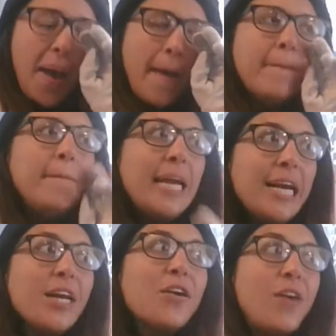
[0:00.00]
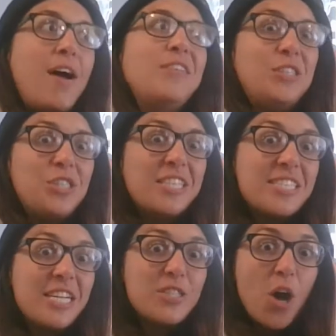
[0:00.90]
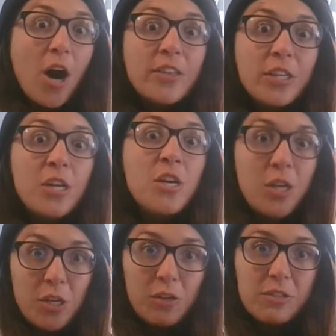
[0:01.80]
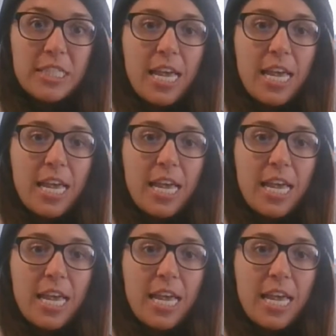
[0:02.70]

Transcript: A meteorologist is on the news